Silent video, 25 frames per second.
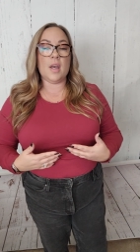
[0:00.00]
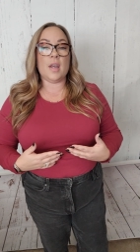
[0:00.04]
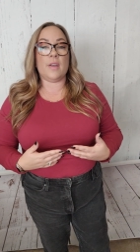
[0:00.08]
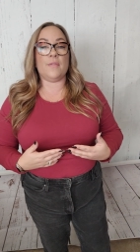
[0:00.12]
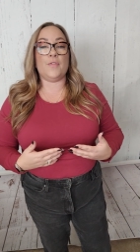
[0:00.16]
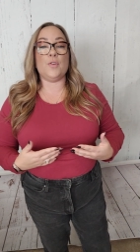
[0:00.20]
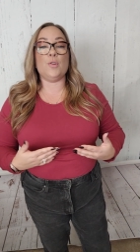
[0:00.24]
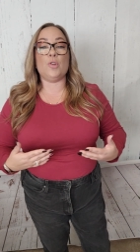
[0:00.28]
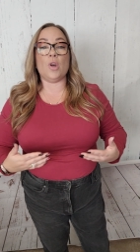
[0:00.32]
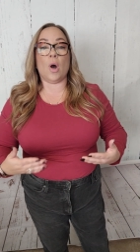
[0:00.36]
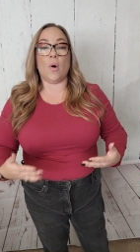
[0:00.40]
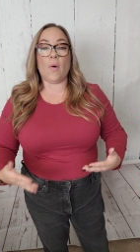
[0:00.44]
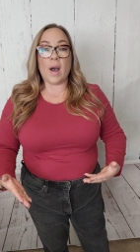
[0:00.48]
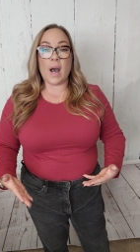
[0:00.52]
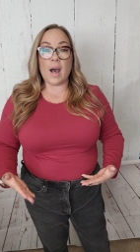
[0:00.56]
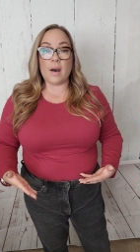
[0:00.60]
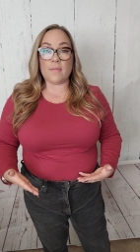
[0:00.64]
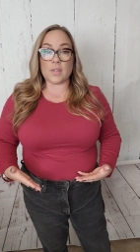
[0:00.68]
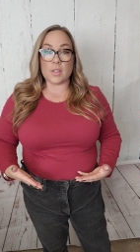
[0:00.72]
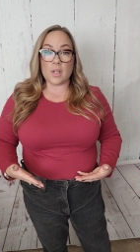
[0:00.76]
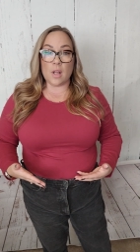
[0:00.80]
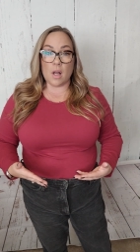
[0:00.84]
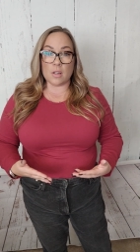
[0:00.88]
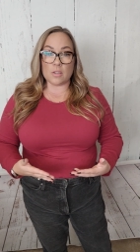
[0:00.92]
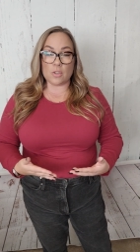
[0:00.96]
If you don't
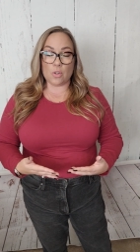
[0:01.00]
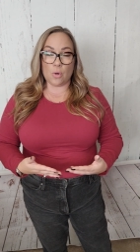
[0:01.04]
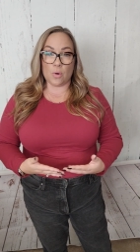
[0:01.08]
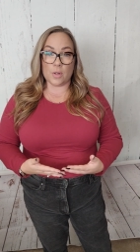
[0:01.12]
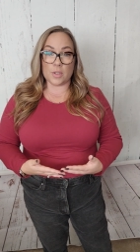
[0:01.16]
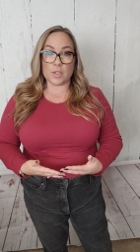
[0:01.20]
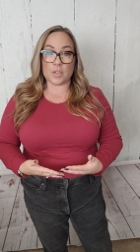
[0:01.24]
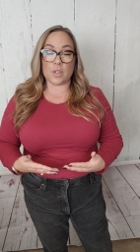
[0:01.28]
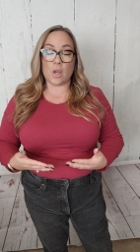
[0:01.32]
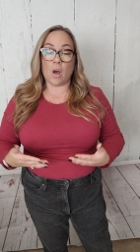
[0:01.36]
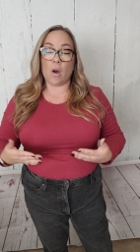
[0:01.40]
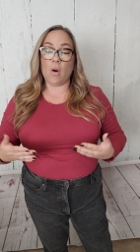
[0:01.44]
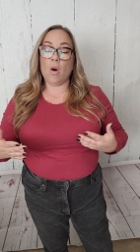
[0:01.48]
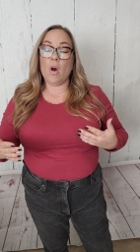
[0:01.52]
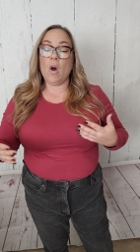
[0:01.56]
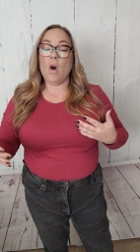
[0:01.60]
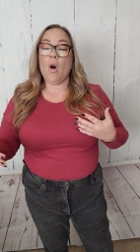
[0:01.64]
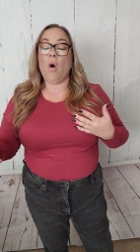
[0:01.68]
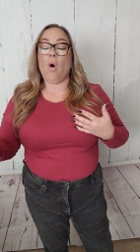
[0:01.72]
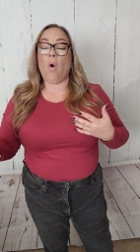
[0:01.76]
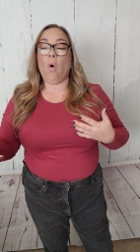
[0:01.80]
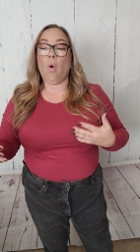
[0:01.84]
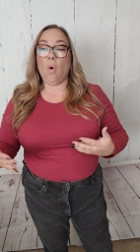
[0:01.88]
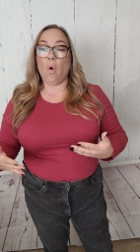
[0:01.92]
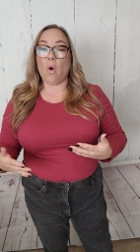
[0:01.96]
have a long torso
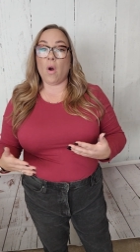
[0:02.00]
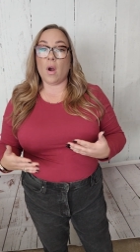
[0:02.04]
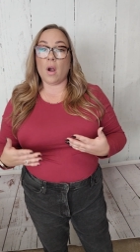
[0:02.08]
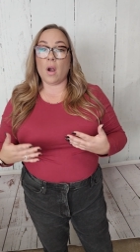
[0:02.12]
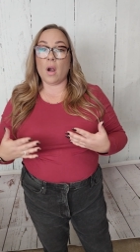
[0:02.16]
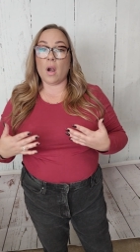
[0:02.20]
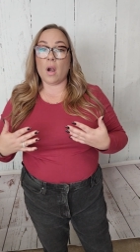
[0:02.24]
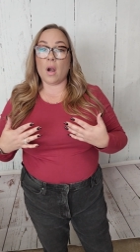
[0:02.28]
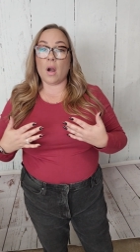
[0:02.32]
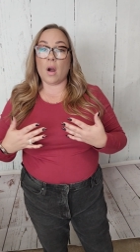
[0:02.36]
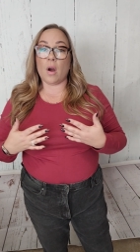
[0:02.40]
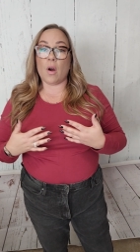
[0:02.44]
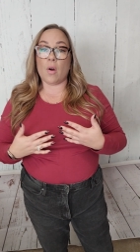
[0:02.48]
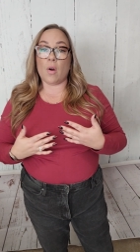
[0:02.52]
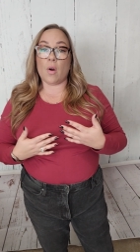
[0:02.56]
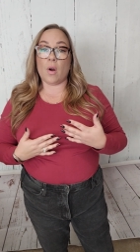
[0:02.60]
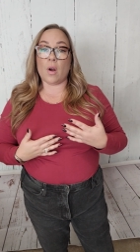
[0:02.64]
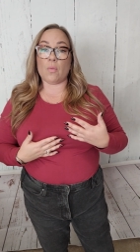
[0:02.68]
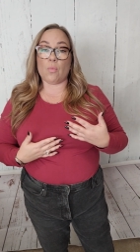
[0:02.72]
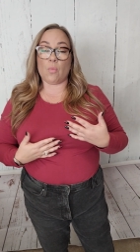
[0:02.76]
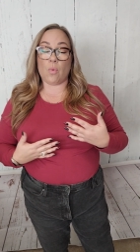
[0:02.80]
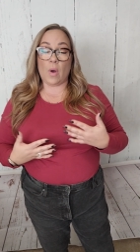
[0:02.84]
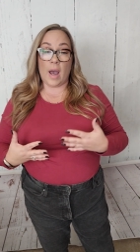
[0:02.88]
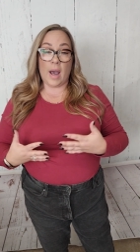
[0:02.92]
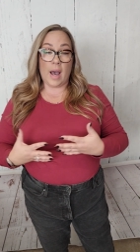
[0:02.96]
or,
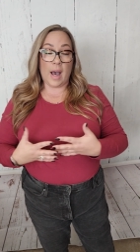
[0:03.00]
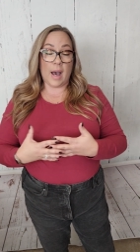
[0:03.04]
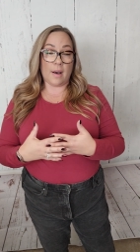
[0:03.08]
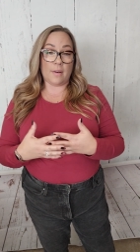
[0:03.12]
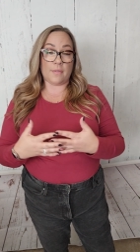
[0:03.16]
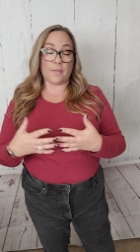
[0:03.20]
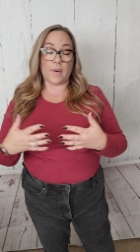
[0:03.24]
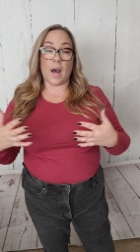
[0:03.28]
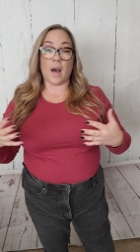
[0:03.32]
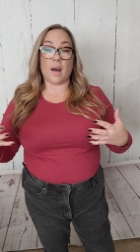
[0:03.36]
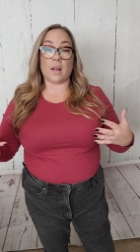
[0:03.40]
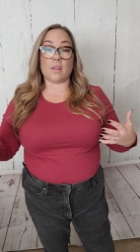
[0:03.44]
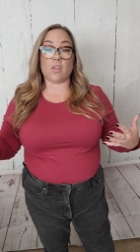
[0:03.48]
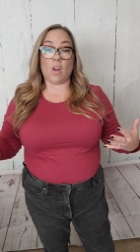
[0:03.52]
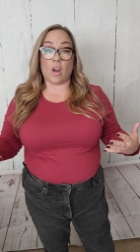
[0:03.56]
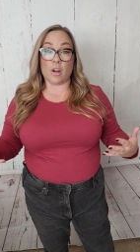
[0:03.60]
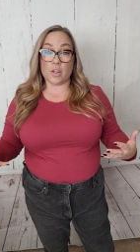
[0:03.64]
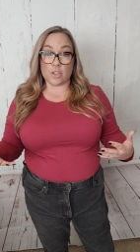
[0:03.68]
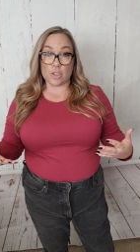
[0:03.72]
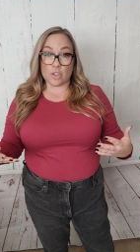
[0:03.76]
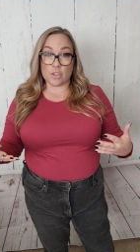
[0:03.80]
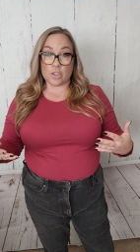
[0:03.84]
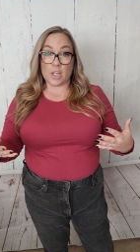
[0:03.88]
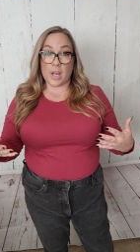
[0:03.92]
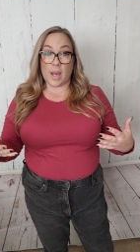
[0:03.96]
or have a
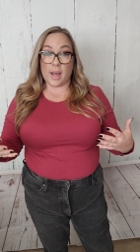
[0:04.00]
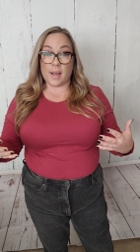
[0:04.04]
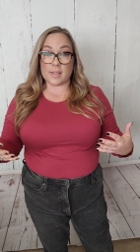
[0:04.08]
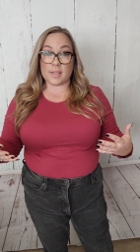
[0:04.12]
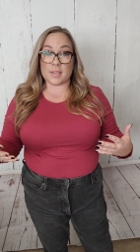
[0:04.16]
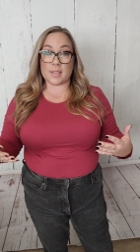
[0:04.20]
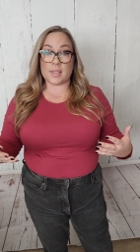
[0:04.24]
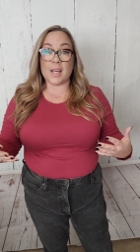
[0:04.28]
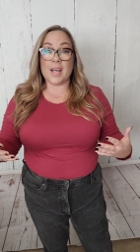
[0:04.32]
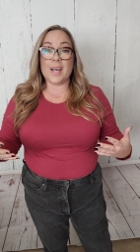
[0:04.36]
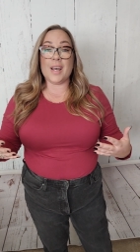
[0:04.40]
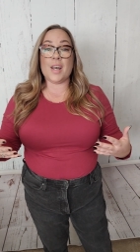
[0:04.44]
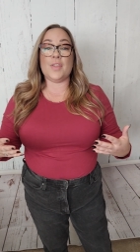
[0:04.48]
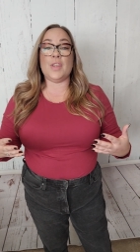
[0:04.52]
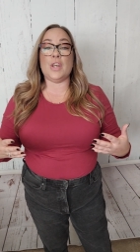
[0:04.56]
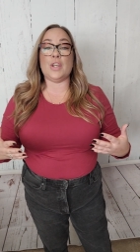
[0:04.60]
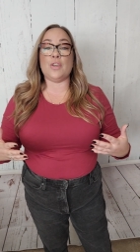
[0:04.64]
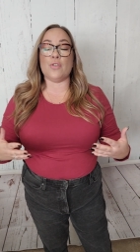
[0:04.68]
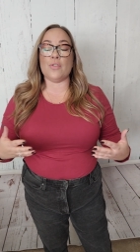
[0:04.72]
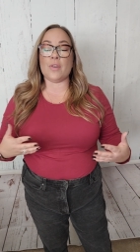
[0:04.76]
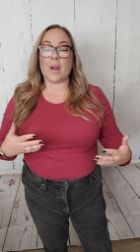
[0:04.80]
larger chest, then